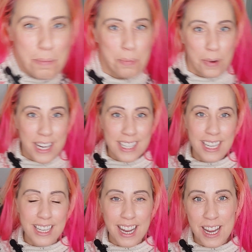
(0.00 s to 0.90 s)

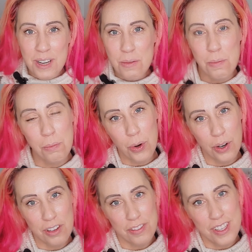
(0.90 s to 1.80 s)
bringing in
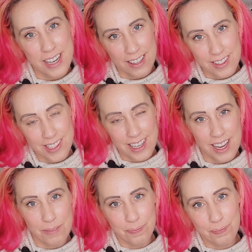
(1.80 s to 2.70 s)
more of the
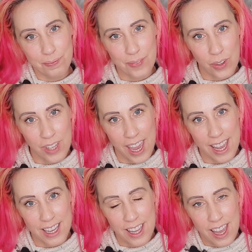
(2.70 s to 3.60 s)
dancing.
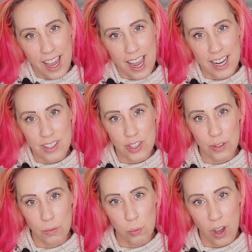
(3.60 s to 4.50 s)
Okay. And
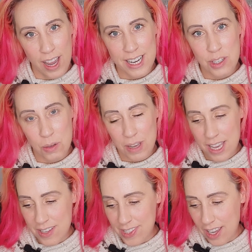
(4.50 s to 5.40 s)
what I do
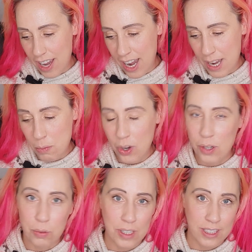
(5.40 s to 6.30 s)
is I
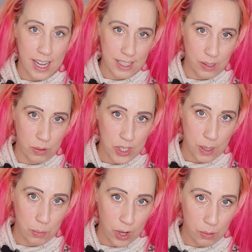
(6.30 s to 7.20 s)
work with light language.
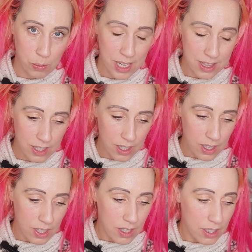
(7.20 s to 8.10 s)
I work with
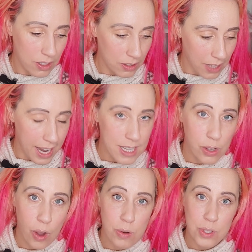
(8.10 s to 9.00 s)
light
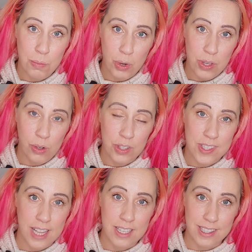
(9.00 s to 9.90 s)
codes and what you could
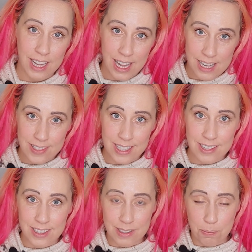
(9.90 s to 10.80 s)
say this is
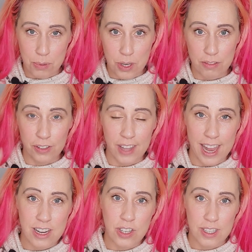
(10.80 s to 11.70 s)
is this beautiful
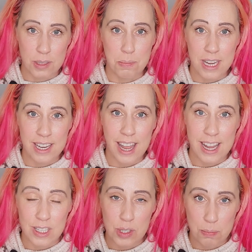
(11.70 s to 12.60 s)
energy that's being
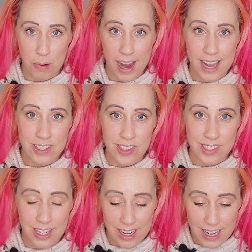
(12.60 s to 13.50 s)

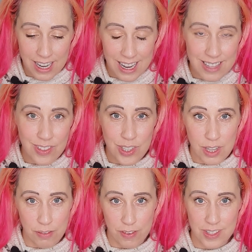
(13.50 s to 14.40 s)
expressed into
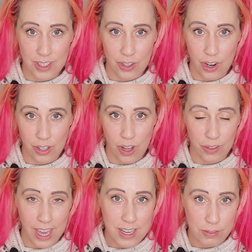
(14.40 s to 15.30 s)
the physical
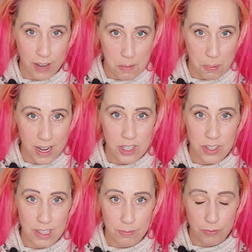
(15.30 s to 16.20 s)
okay it's
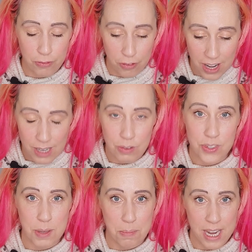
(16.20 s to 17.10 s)
vibration it's
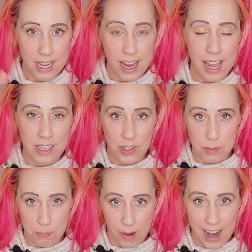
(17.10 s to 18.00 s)
frequency being
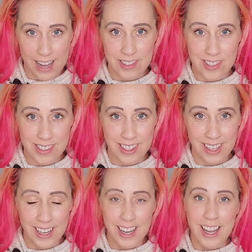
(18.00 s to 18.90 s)
expressed
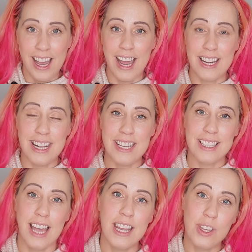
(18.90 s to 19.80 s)
and
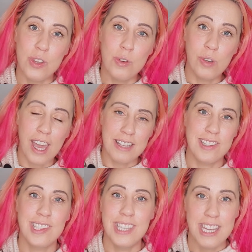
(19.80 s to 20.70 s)
it's like you can
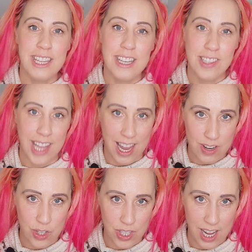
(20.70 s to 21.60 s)
see this
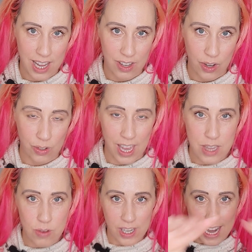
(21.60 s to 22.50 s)
energy okay
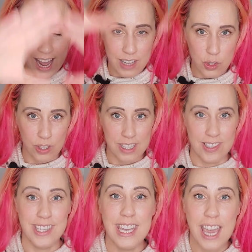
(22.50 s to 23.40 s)
you can actually
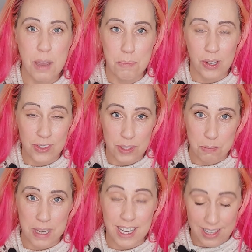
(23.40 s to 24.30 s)
see it because it's
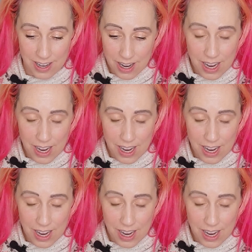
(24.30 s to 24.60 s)
being